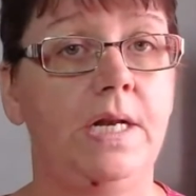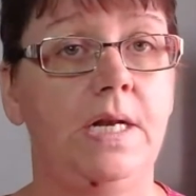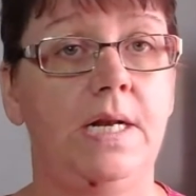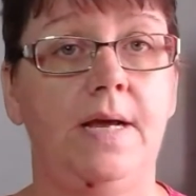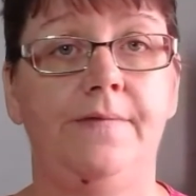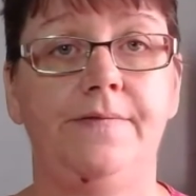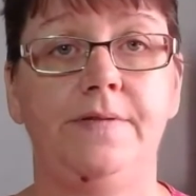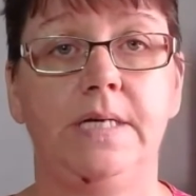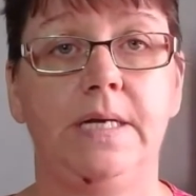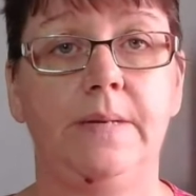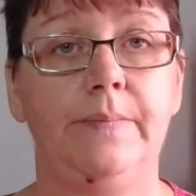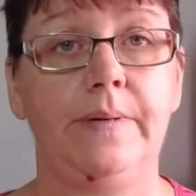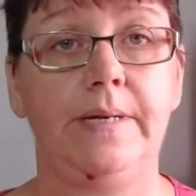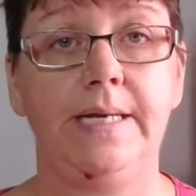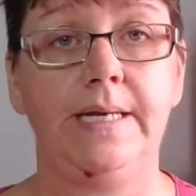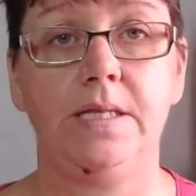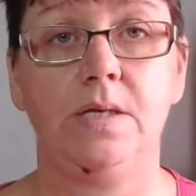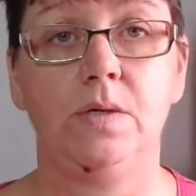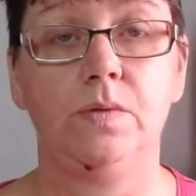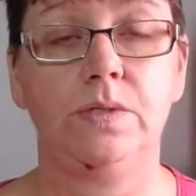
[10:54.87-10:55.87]
enough to
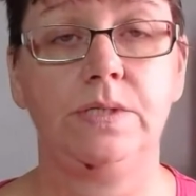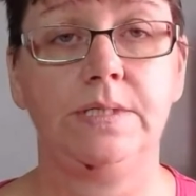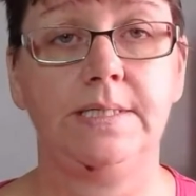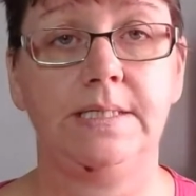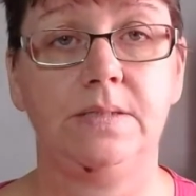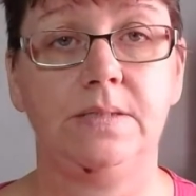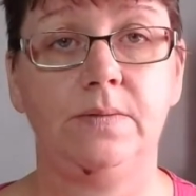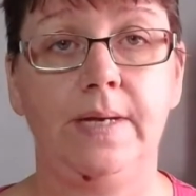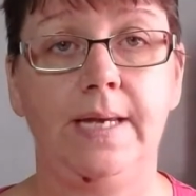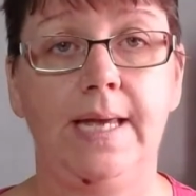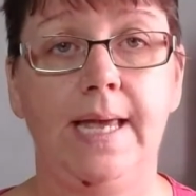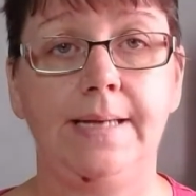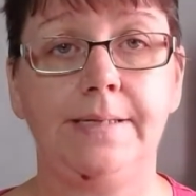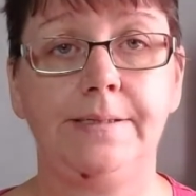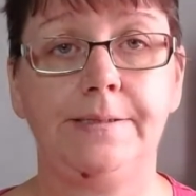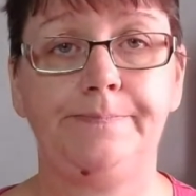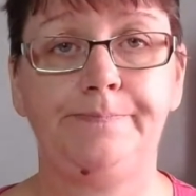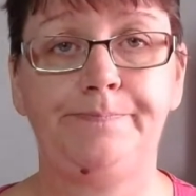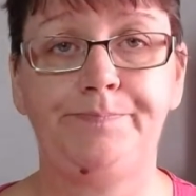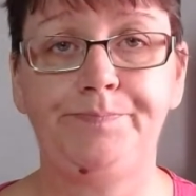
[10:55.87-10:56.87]
complete the orders this weekend.